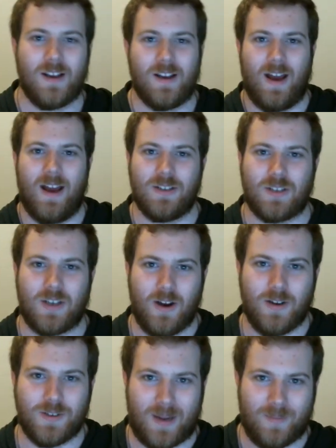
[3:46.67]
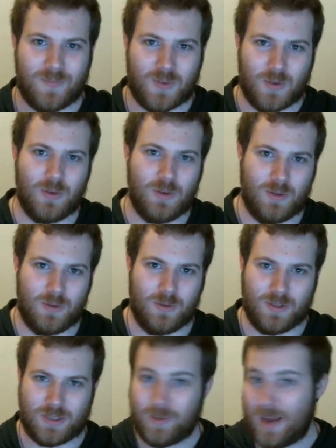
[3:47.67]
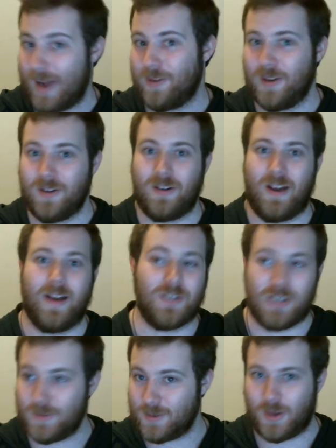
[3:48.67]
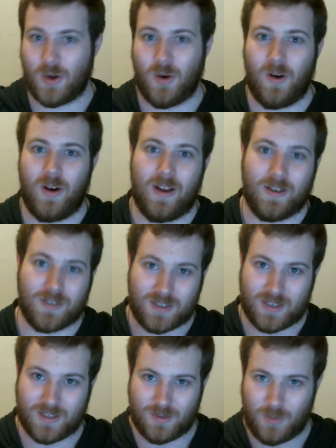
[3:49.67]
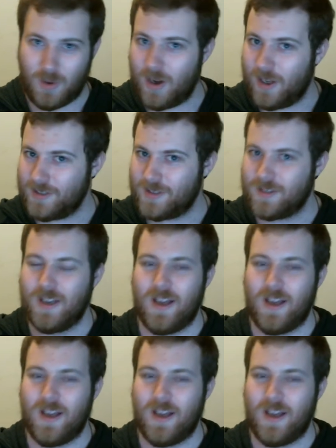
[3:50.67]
And she goes up to the ship captain, and she gives him the coin, and she says the words,